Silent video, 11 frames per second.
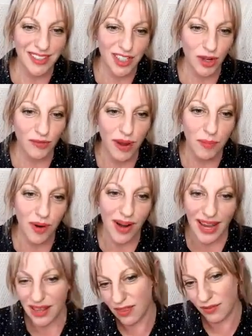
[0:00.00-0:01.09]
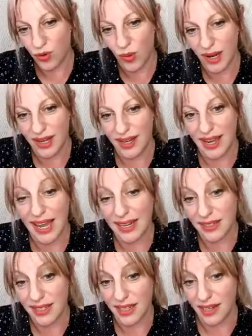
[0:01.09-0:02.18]
since November 8th of
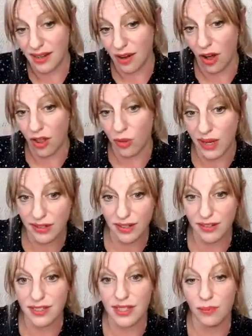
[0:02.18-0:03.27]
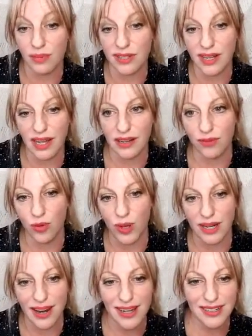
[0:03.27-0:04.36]
2018 and all the way until December 2nd of
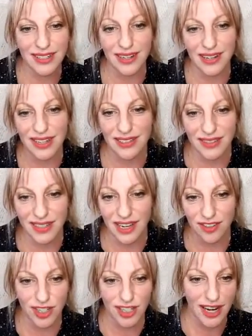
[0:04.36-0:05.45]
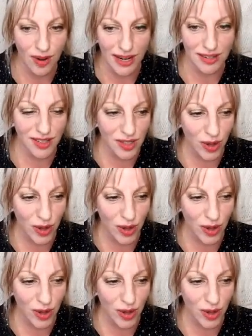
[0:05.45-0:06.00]
2019, is in Sagittarius.